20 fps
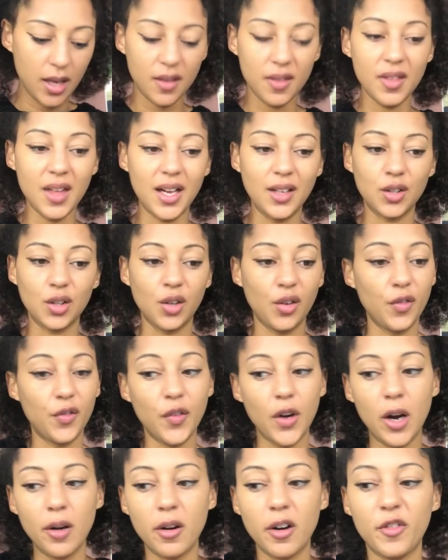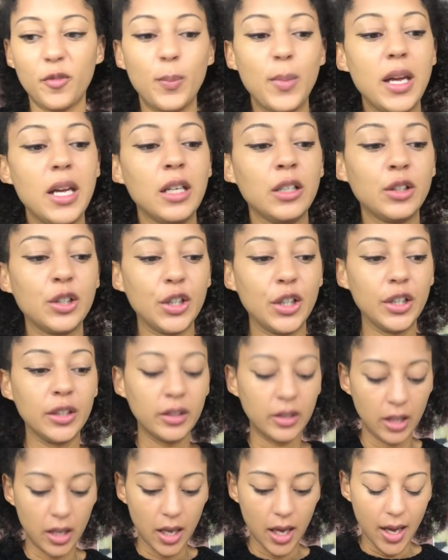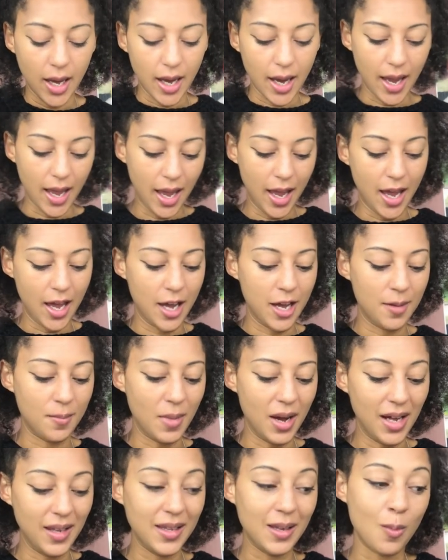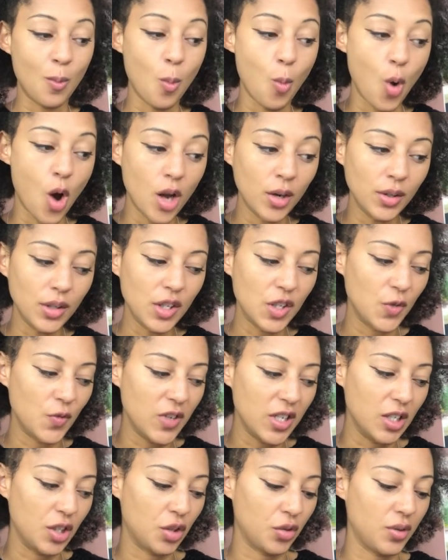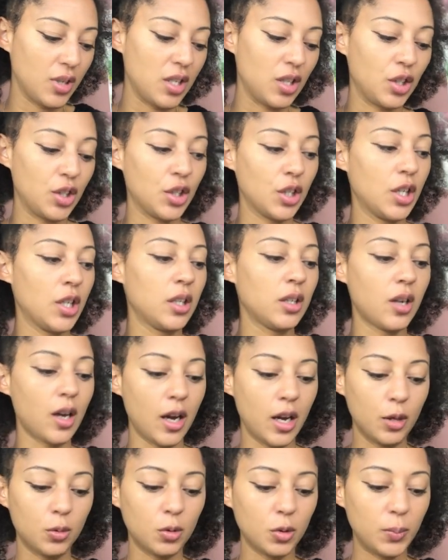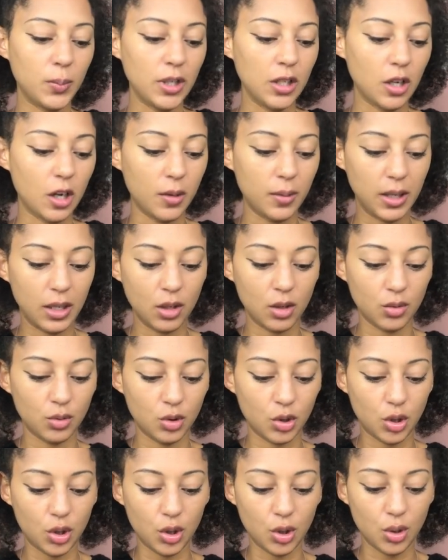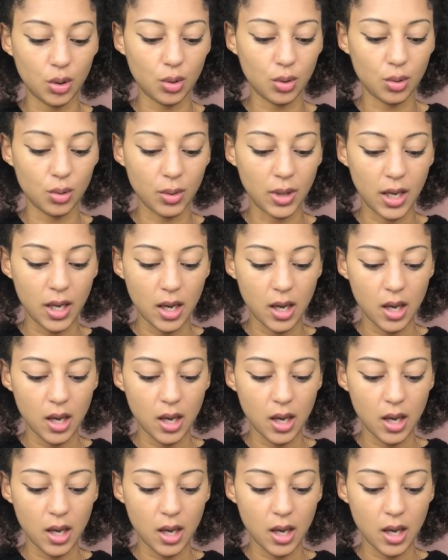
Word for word: that's not far off being done. And then once Victory's done, I will be going on to